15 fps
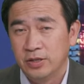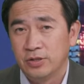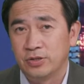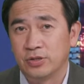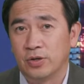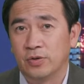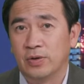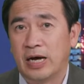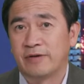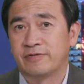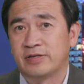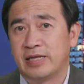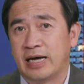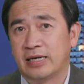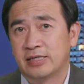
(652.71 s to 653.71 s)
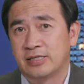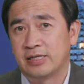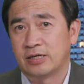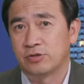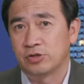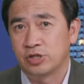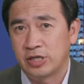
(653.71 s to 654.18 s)
So after that, he
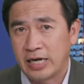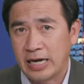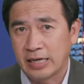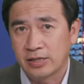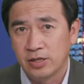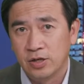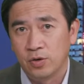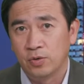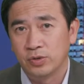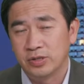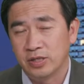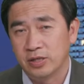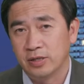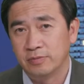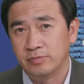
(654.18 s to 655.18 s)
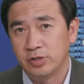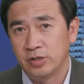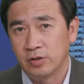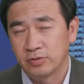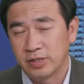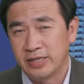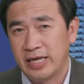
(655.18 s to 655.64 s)
started to check the
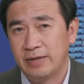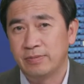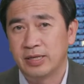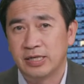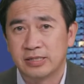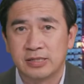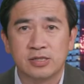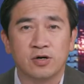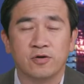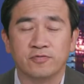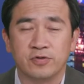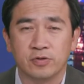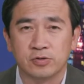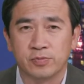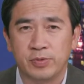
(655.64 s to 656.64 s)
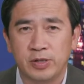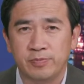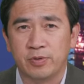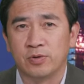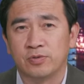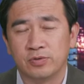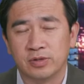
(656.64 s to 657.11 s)
name list of those
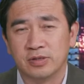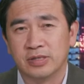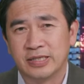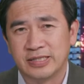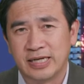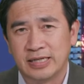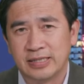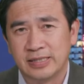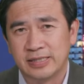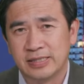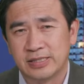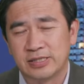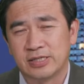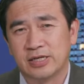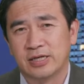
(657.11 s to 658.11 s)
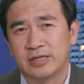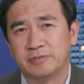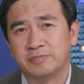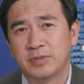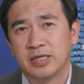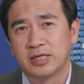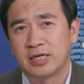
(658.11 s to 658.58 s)
people who attended this
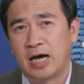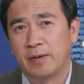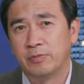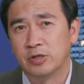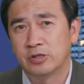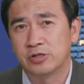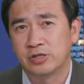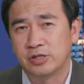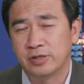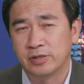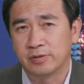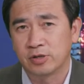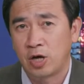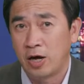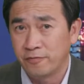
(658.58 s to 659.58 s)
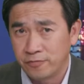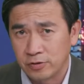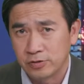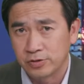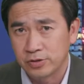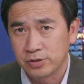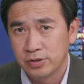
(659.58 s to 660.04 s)
communist
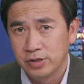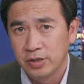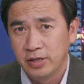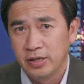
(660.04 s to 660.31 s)
conference.